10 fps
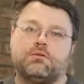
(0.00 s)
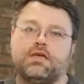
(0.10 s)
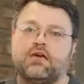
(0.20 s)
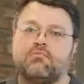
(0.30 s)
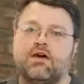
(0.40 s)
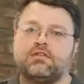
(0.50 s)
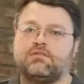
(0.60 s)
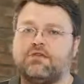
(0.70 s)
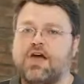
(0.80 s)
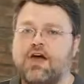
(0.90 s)

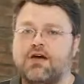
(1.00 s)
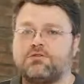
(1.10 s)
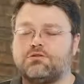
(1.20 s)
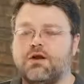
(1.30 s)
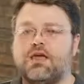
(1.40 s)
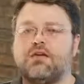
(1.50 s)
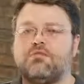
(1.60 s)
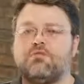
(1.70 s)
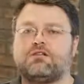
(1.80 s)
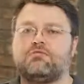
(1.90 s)
gigabytes of cache or eight
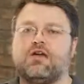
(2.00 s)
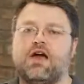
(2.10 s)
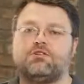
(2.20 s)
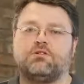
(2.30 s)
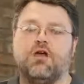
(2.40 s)
gigabytes of cache,